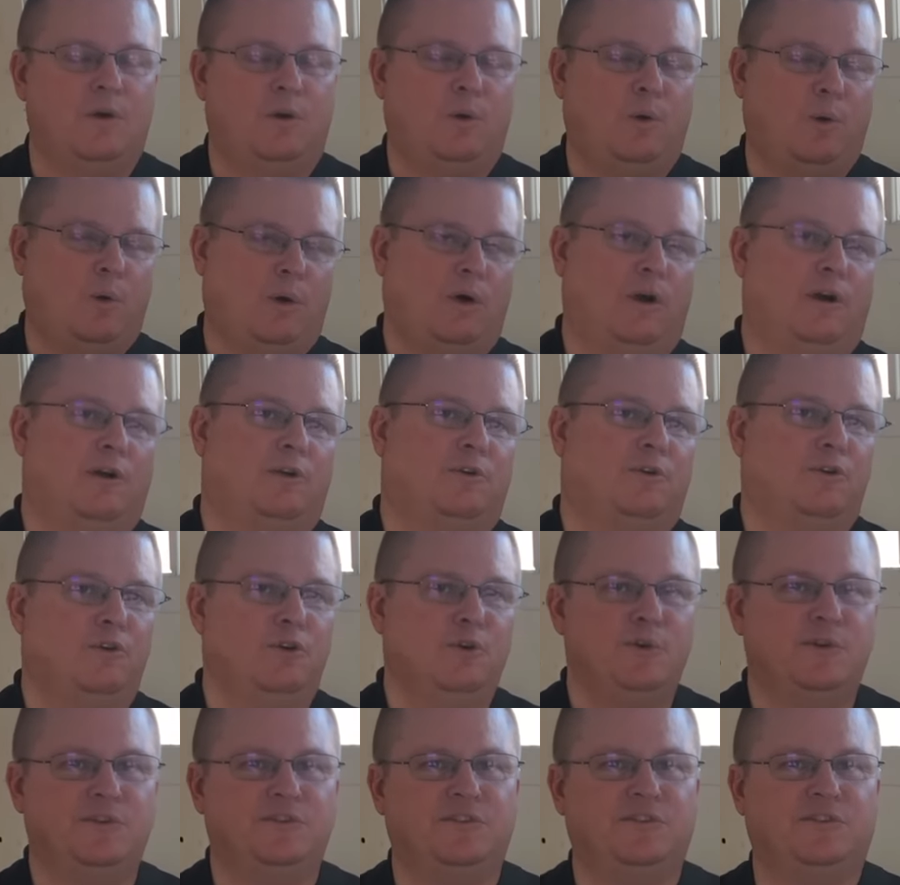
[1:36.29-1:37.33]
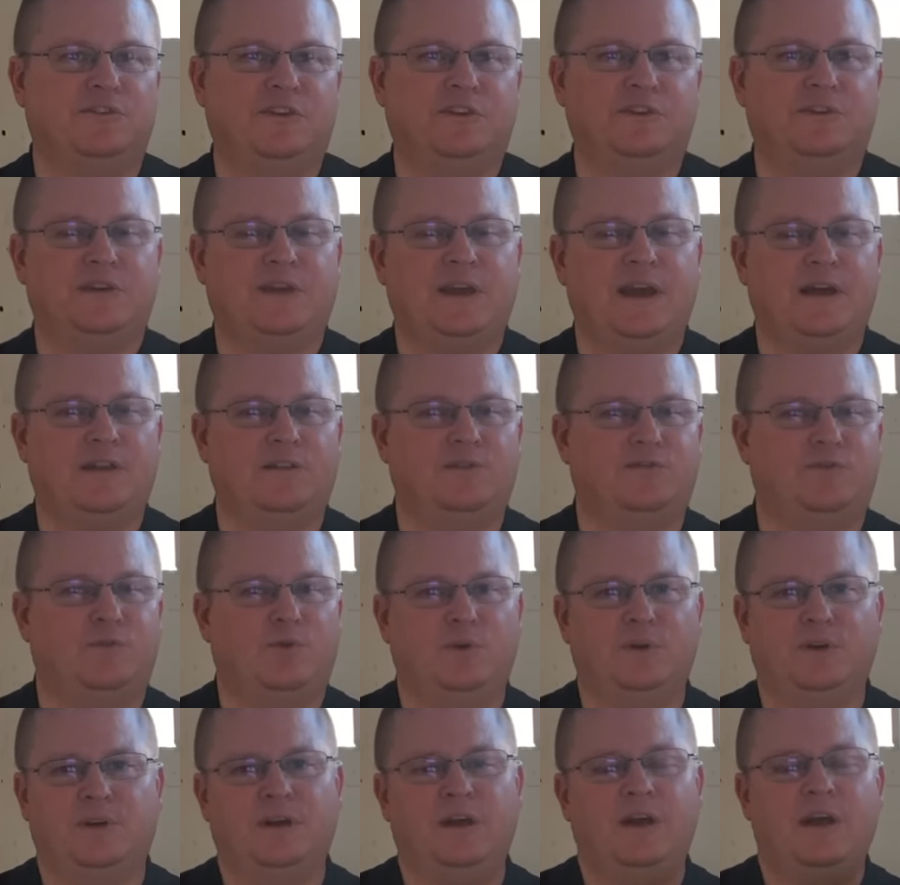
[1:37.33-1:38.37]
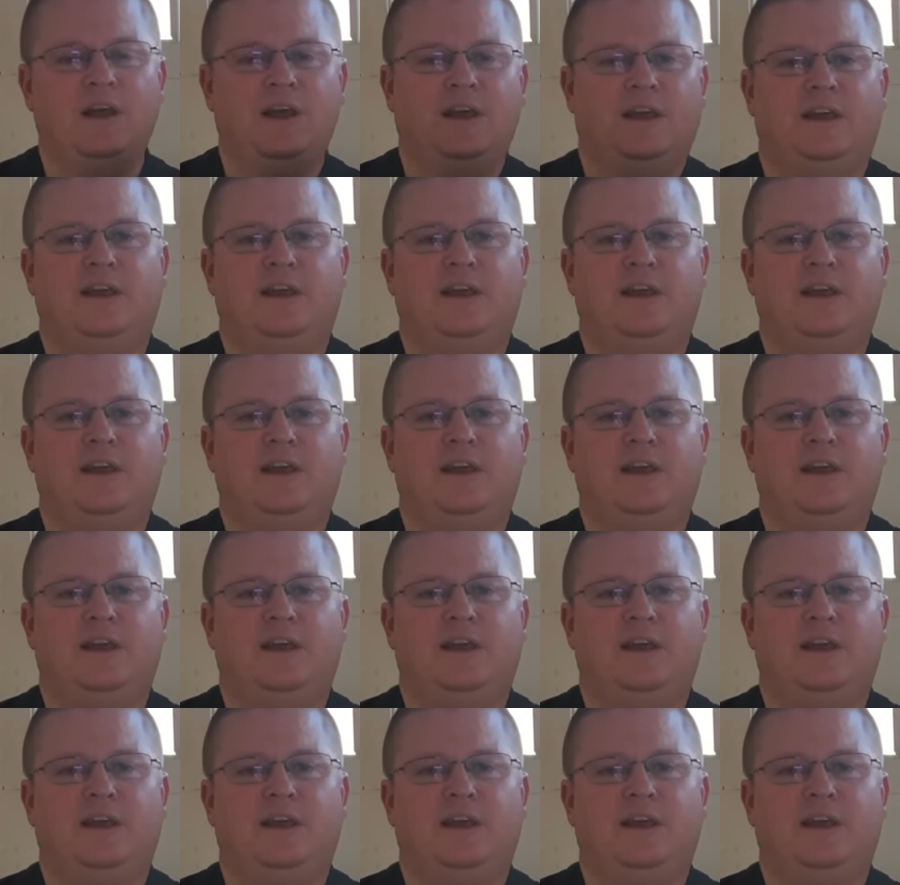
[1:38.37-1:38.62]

or our crew is in Southern California,